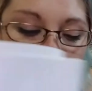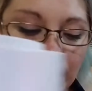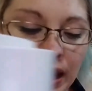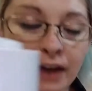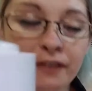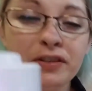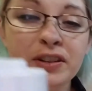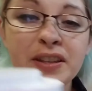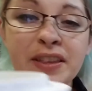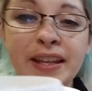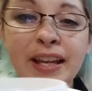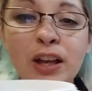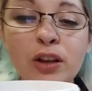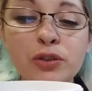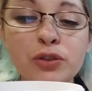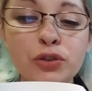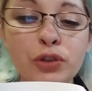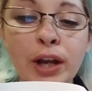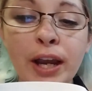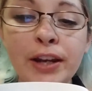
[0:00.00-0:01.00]
everything
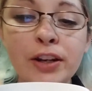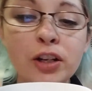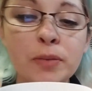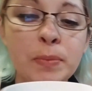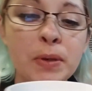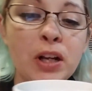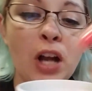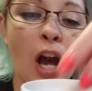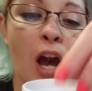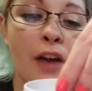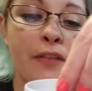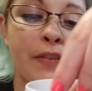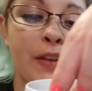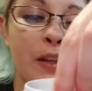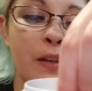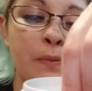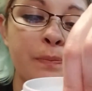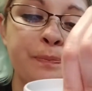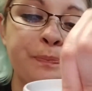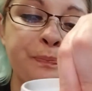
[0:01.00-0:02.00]
else grinder but
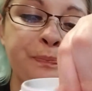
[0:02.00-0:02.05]
coffee,